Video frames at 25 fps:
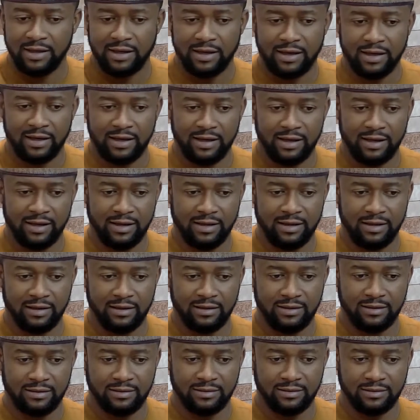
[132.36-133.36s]

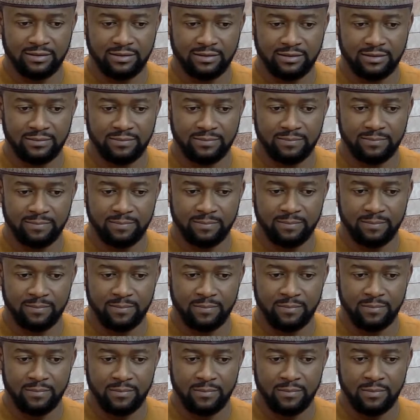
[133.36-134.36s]
And
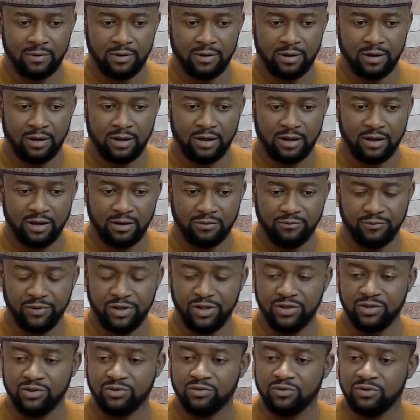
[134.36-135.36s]
I
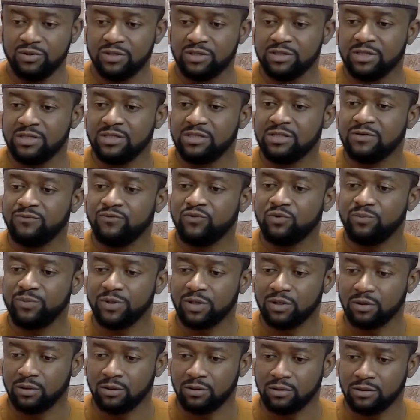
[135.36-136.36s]
agreed to do this interview
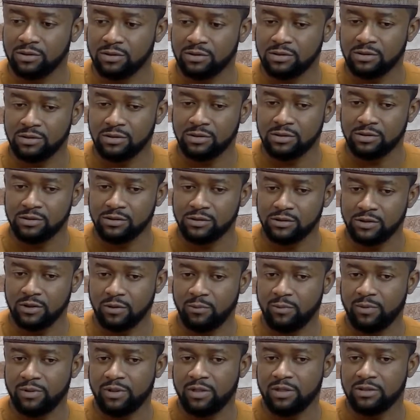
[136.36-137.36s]
because
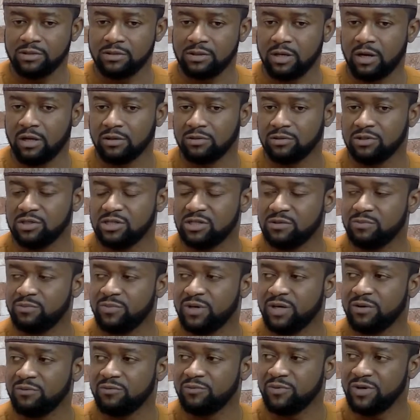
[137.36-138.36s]
someone has got to
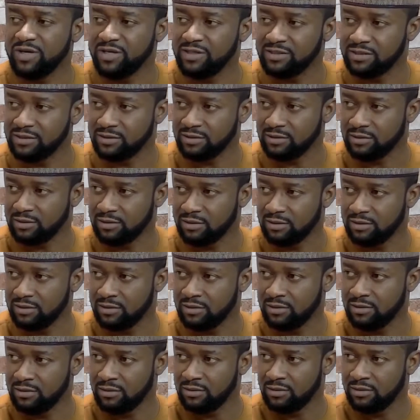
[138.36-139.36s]
speak reason
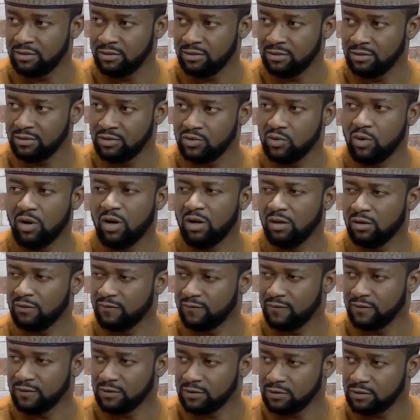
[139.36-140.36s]
to all of
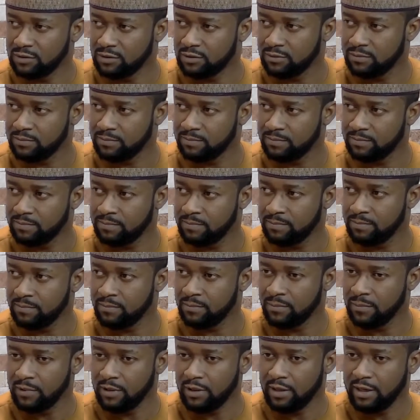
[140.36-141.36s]
us
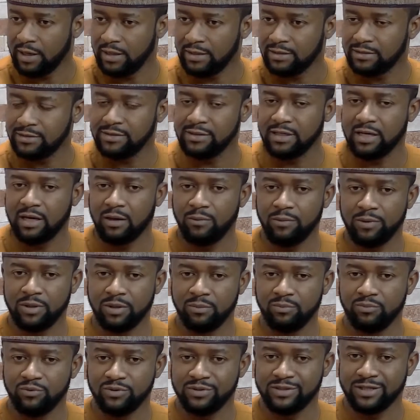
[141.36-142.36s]
and see how we
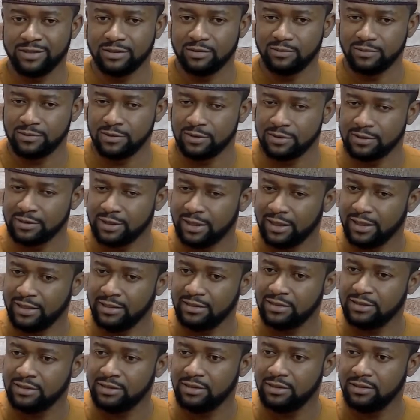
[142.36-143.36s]
can protect our
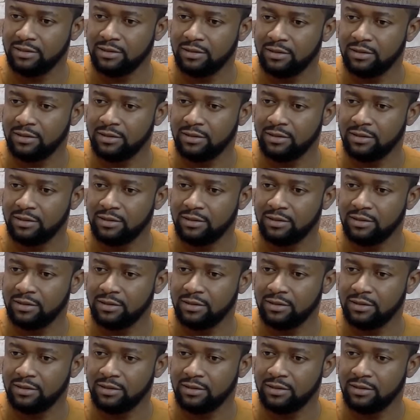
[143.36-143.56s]
society,